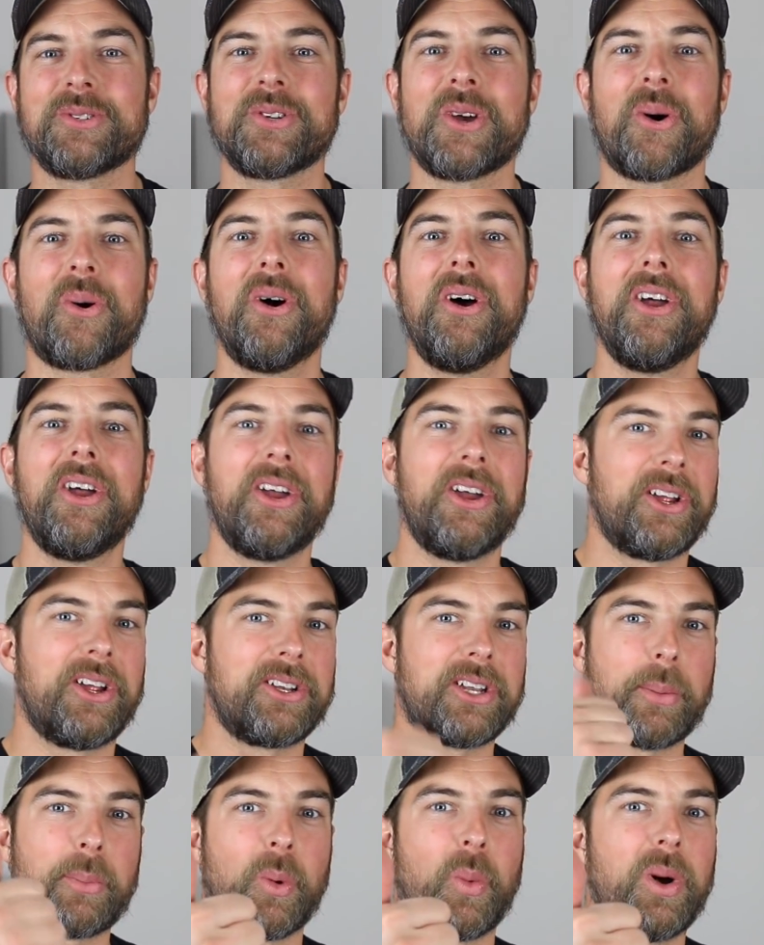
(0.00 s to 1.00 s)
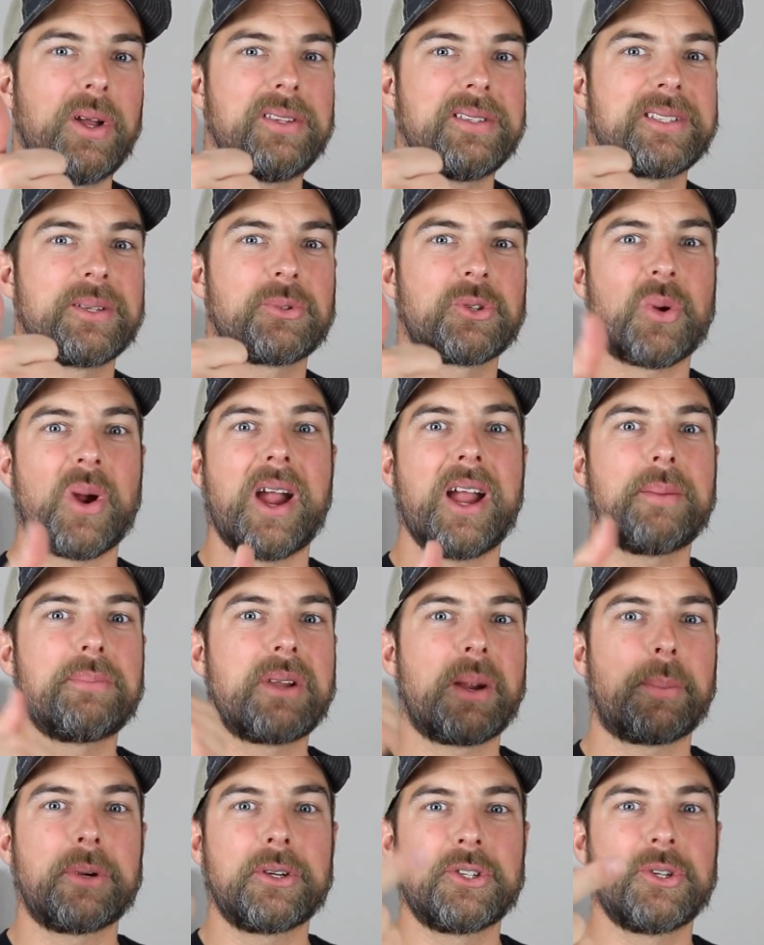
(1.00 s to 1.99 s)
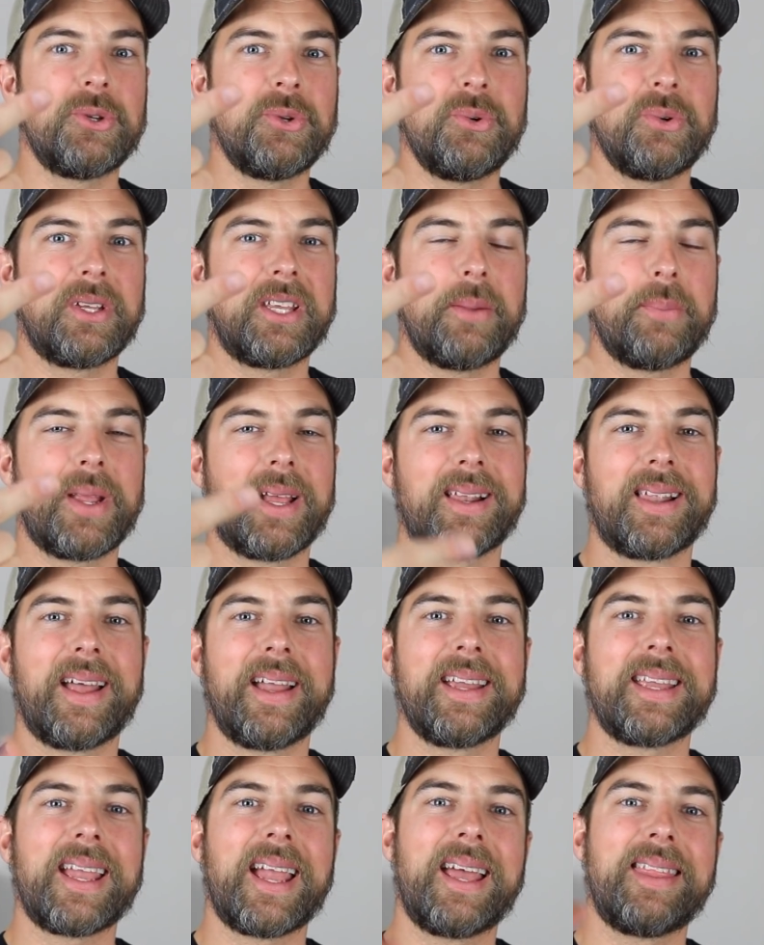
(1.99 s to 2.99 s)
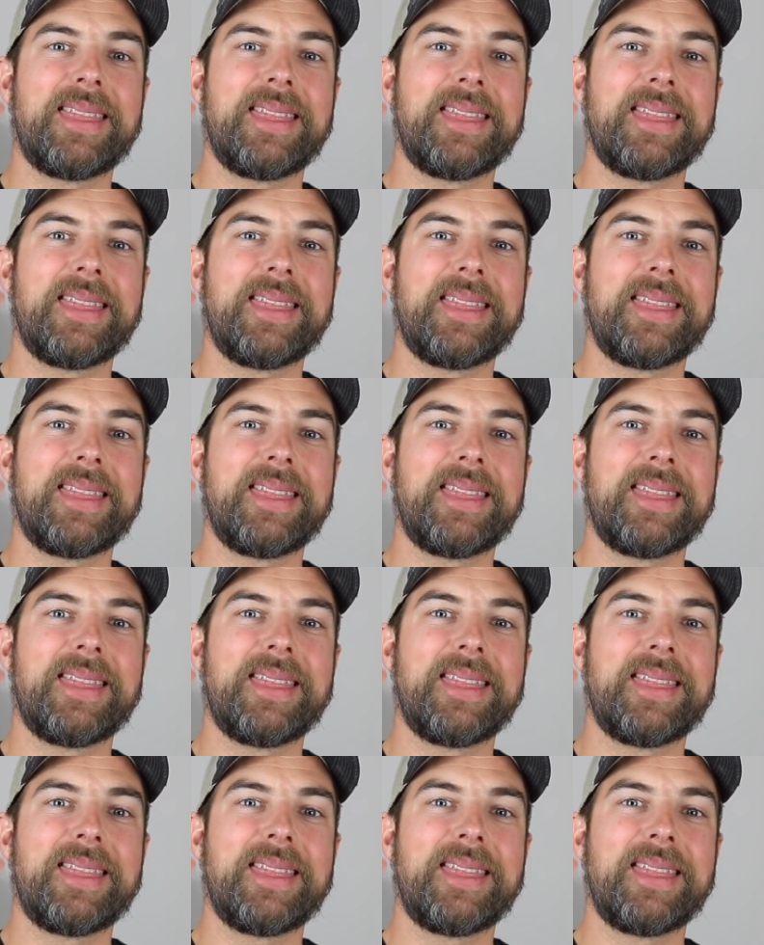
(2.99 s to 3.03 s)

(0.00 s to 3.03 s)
So number one, subscribe. Number two, give me a like.